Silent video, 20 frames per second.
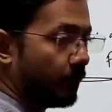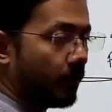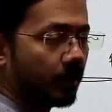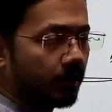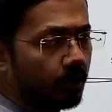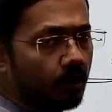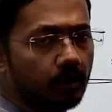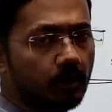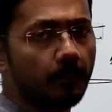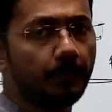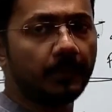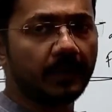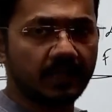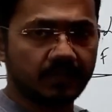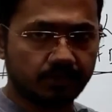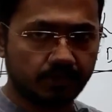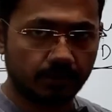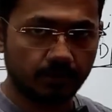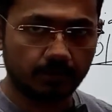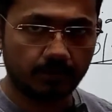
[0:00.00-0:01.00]
for your
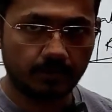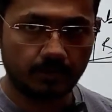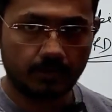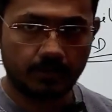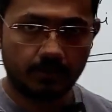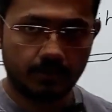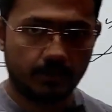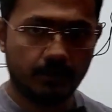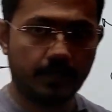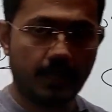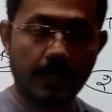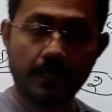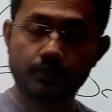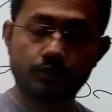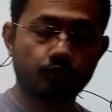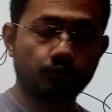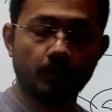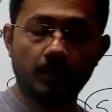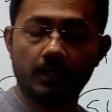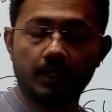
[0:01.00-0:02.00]
operation.
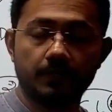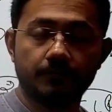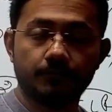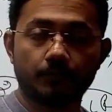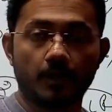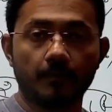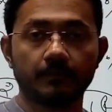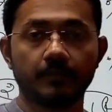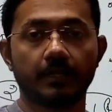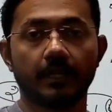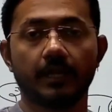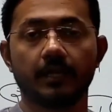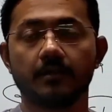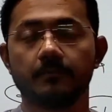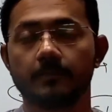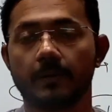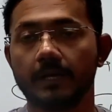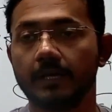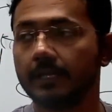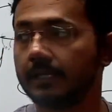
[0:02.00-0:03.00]
Actually, from there
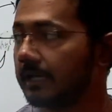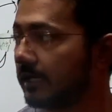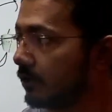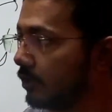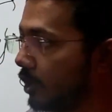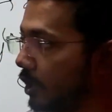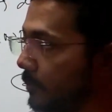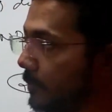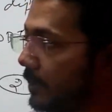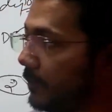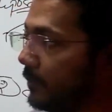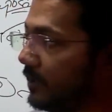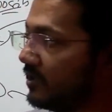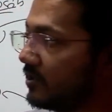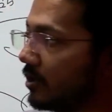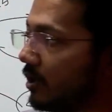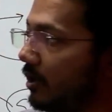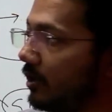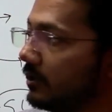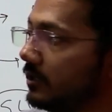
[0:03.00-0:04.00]
money cannot be
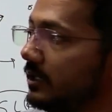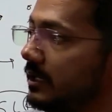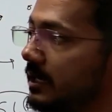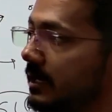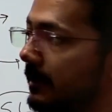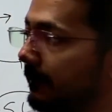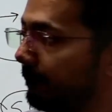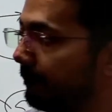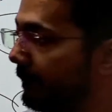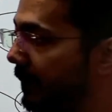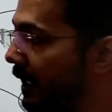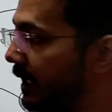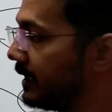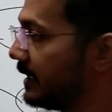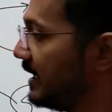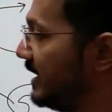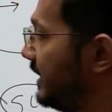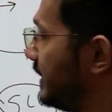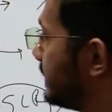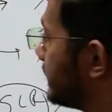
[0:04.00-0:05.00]
withdrawn, but it